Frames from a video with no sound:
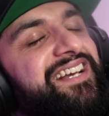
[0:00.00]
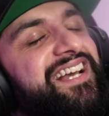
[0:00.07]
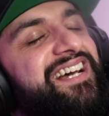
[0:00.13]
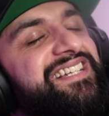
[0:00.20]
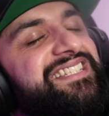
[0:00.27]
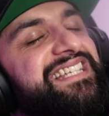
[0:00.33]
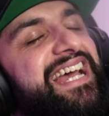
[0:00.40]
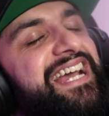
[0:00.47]

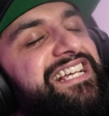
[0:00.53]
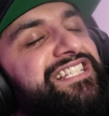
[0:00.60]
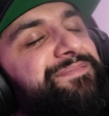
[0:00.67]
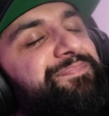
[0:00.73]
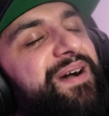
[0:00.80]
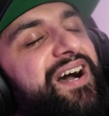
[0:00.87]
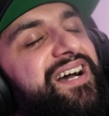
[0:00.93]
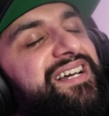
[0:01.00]
cause
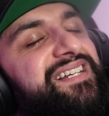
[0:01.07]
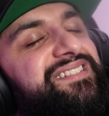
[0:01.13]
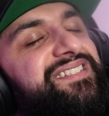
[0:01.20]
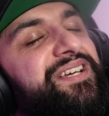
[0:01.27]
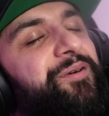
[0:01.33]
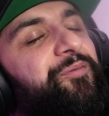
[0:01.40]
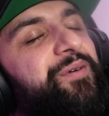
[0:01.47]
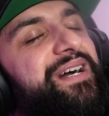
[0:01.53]

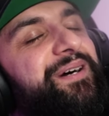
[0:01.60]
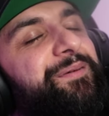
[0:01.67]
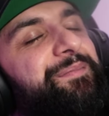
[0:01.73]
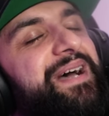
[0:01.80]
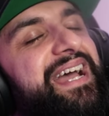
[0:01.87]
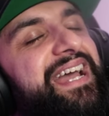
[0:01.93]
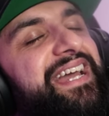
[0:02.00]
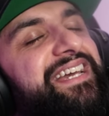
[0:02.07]
Xbox will
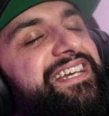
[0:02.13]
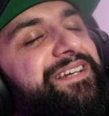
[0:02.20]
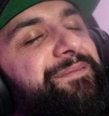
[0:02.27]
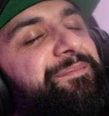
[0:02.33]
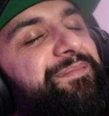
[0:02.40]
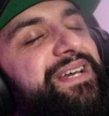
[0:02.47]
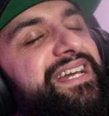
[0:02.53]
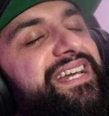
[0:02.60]

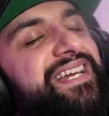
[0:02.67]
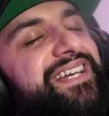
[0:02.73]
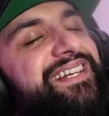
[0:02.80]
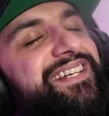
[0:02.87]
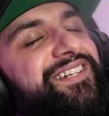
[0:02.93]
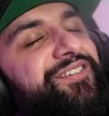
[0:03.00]
make me